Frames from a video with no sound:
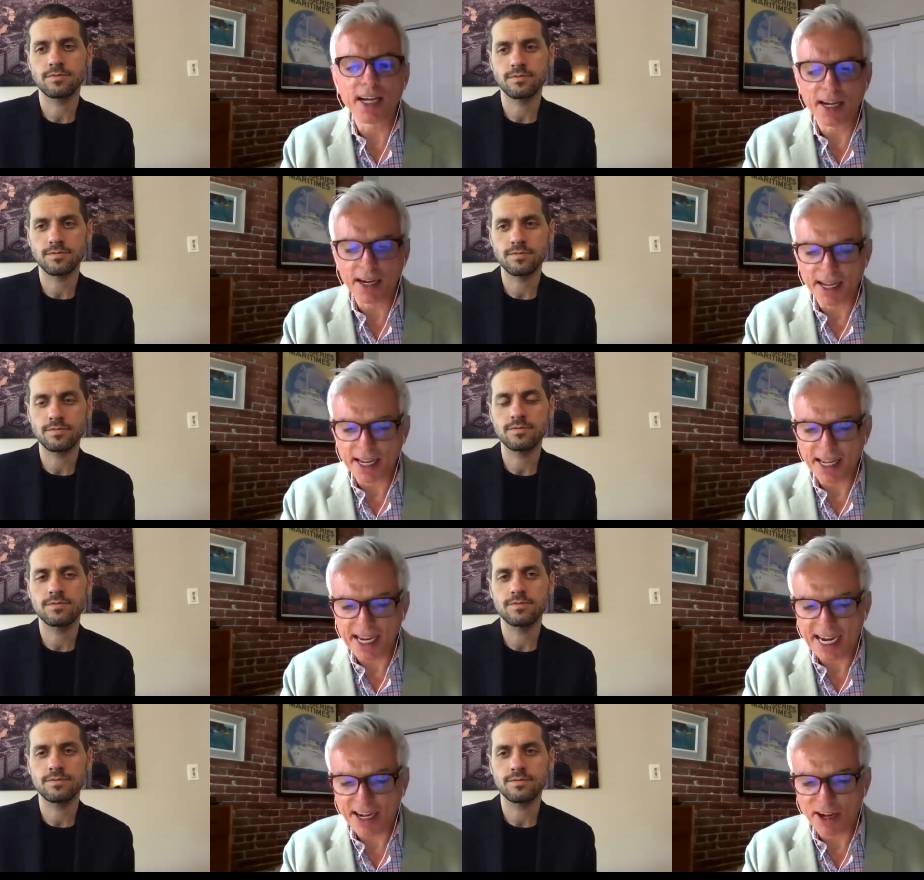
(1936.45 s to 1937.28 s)
Speaker 1: Uh,
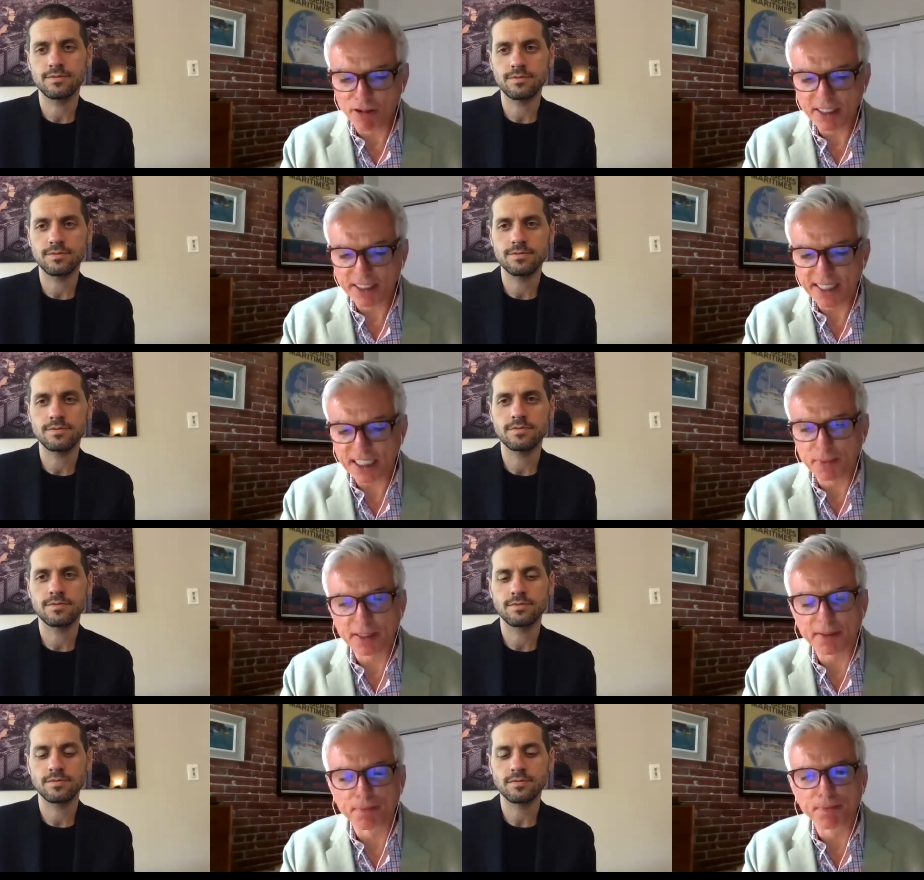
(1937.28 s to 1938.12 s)
in your
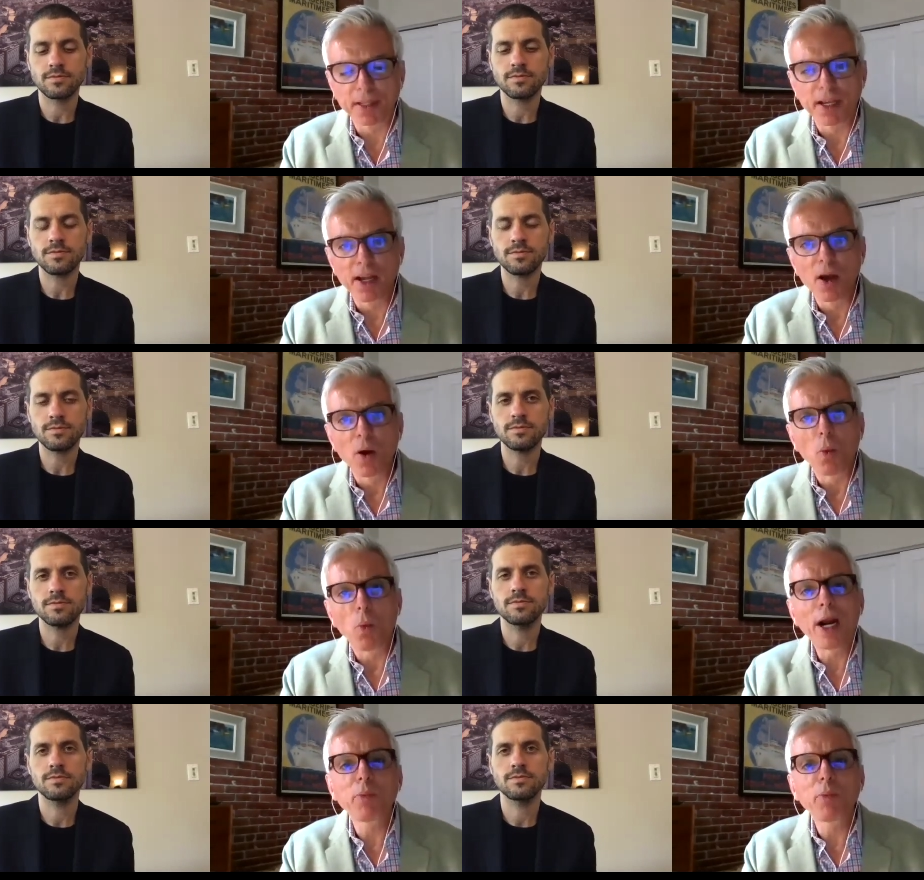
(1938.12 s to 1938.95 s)
assessment,
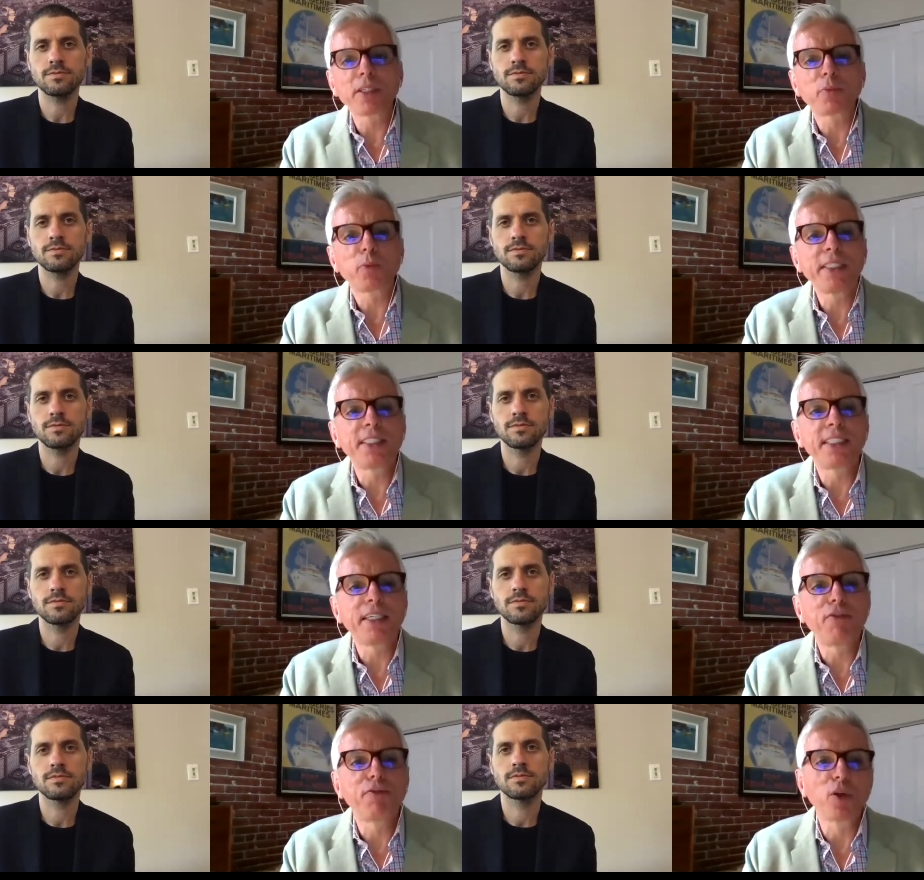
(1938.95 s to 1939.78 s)
when will we
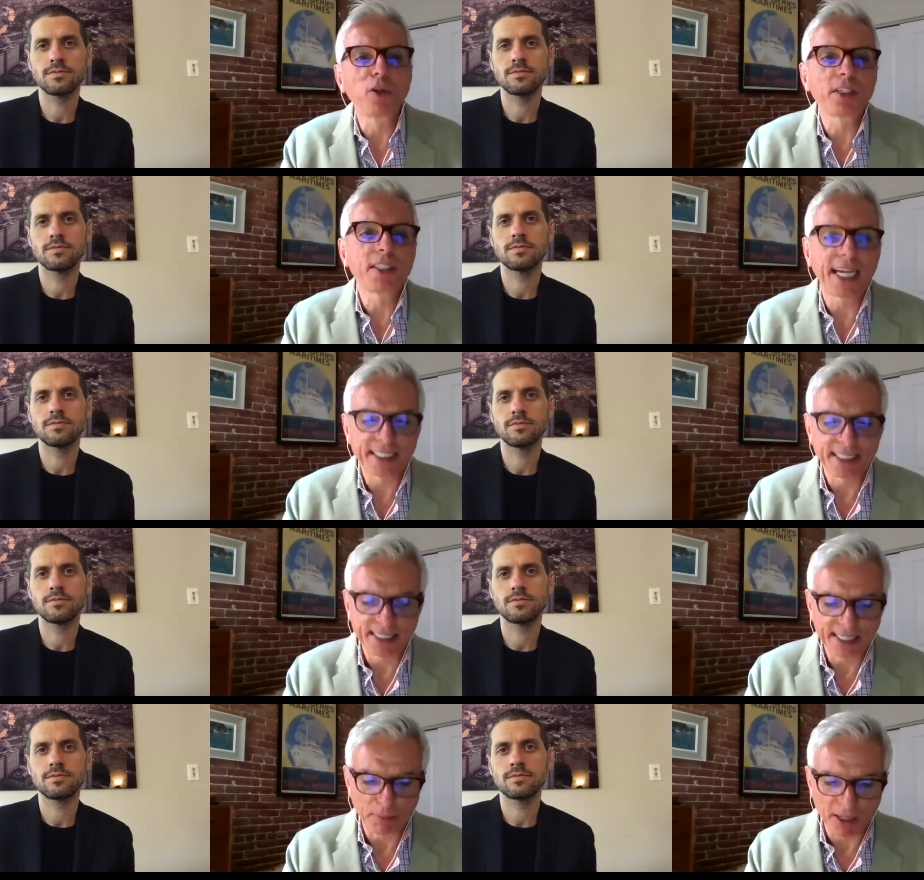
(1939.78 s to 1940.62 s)
see full
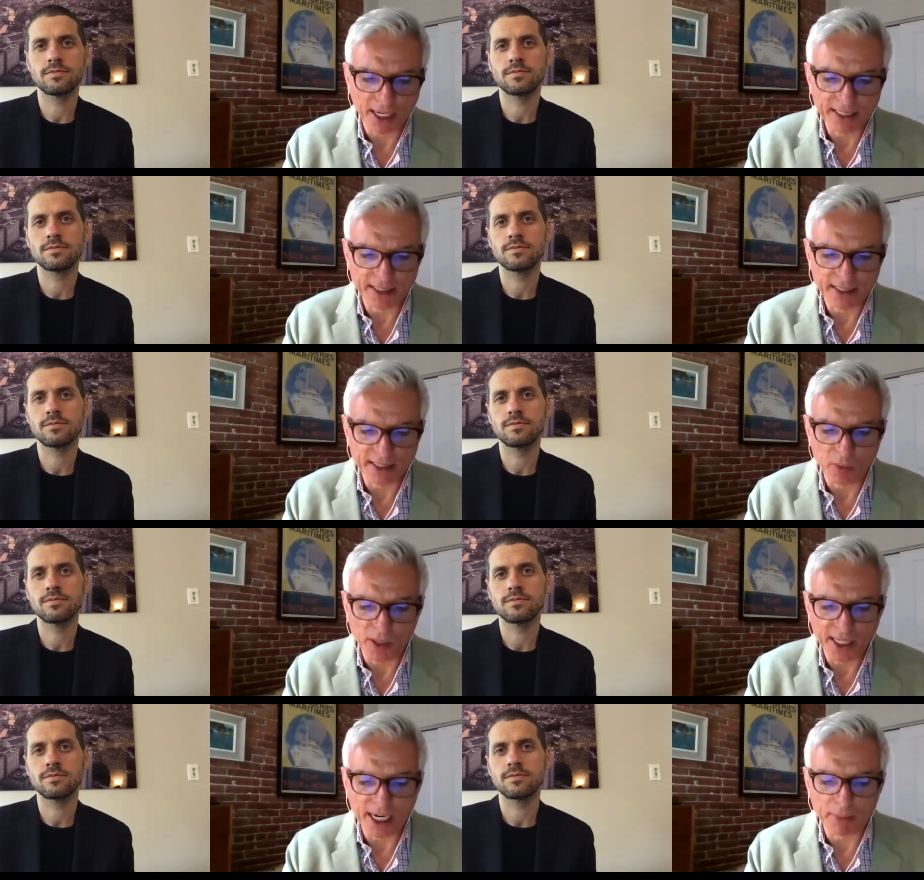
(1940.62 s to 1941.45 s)
testing in place
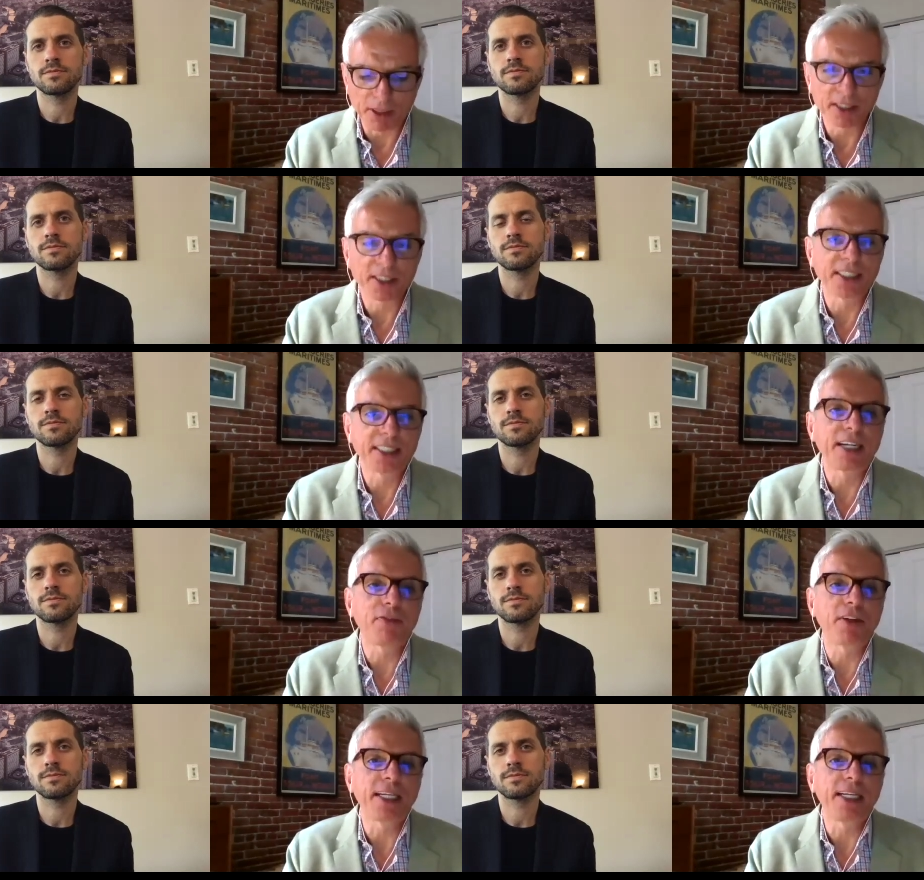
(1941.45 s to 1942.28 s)
that will enable us to
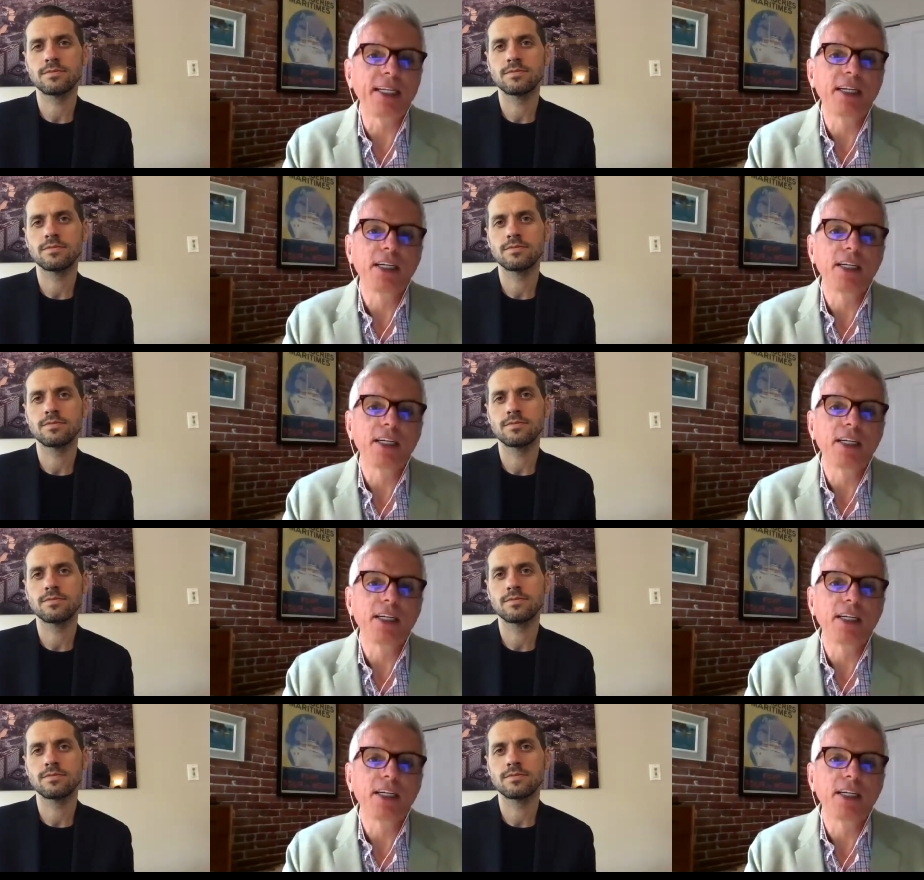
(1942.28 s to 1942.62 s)
safely